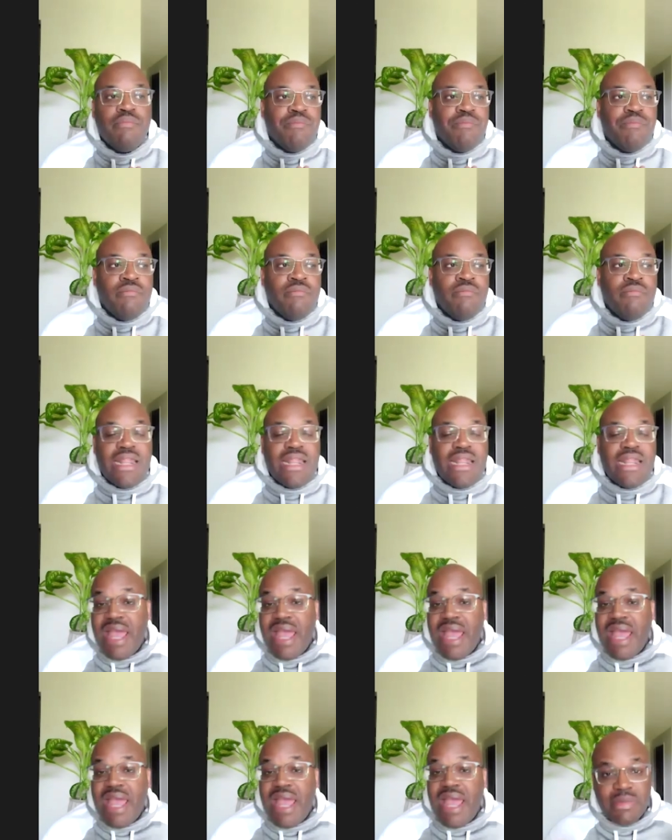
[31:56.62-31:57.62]
now the
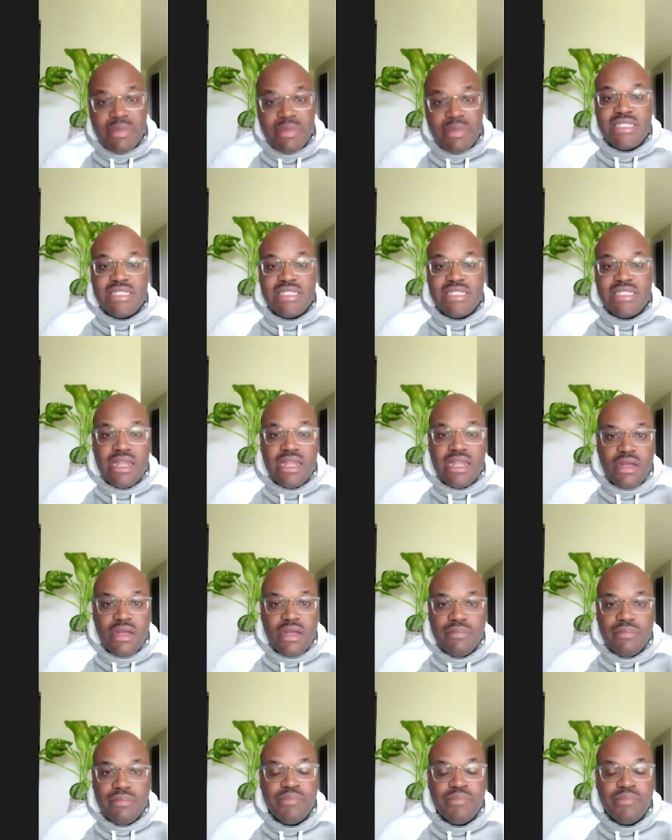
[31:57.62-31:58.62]
pandemic messed that up,
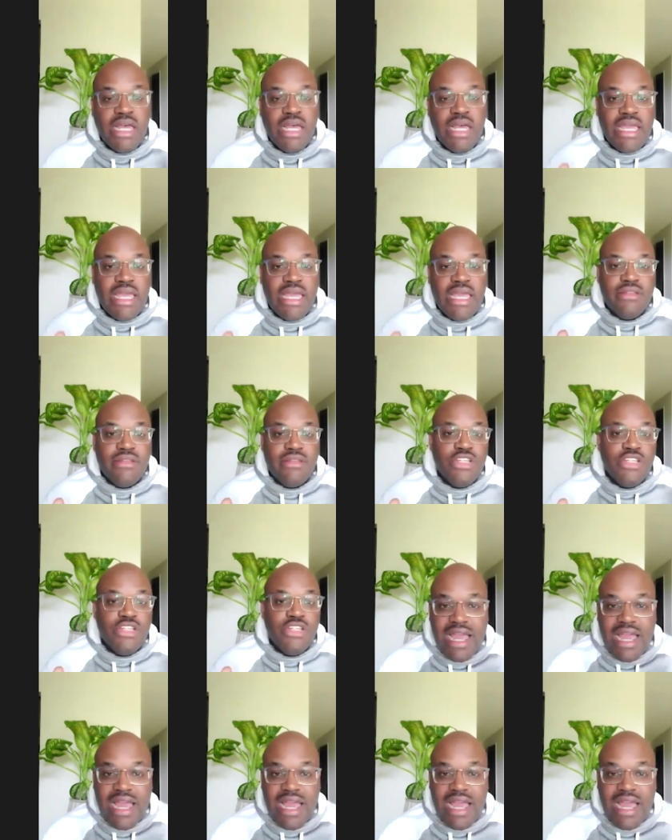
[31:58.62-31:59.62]
and you know I got to
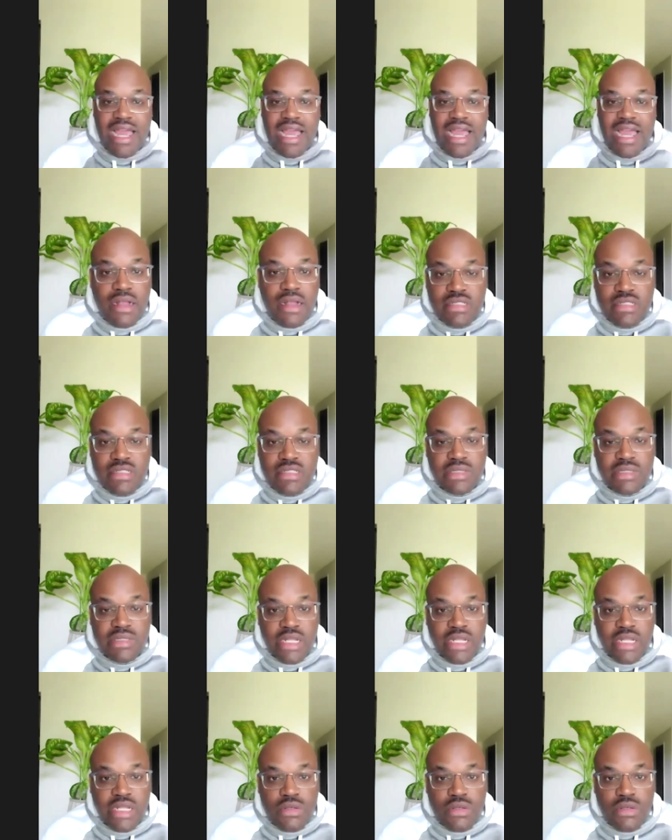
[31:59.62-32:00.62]
figure out something
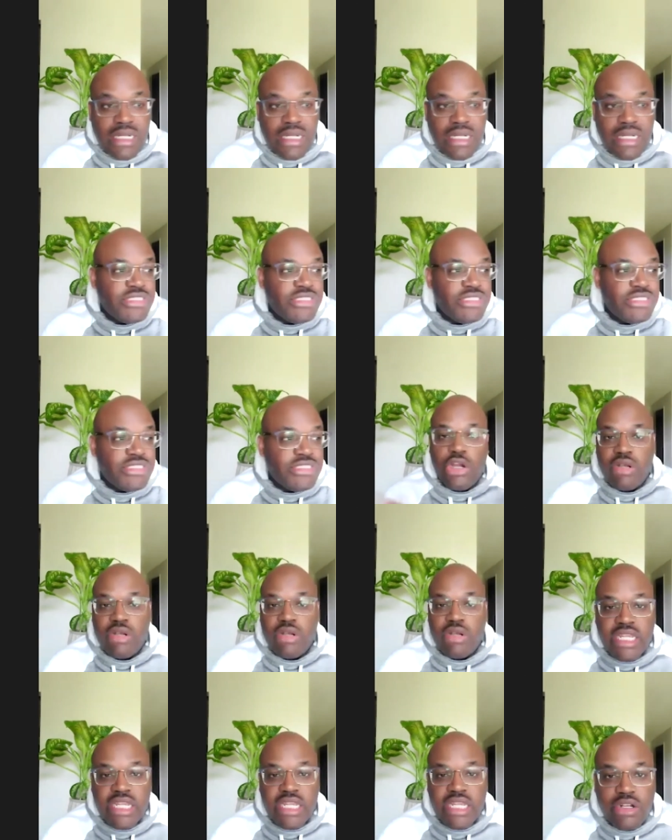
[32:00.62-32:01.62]
else, and I'm still yearning to
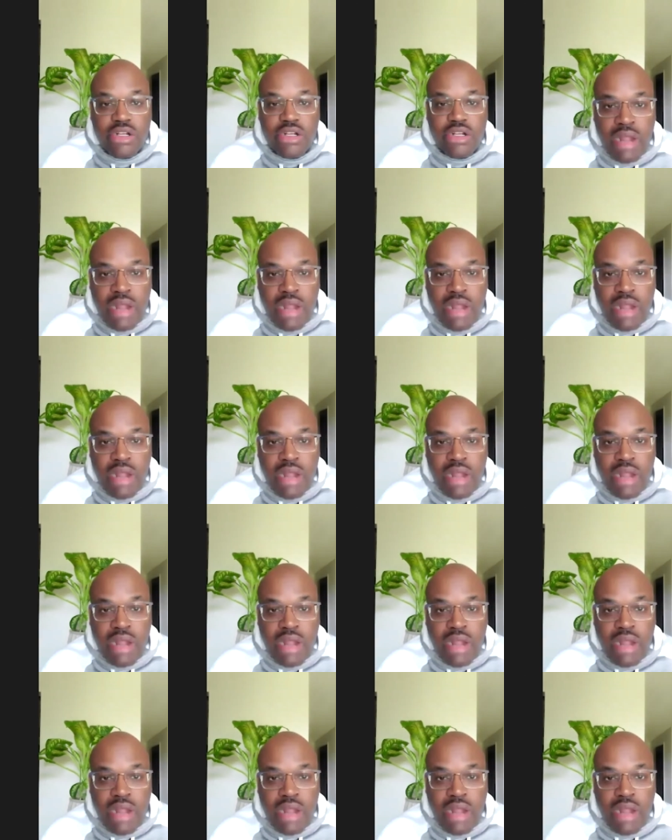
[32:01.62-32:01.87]
get around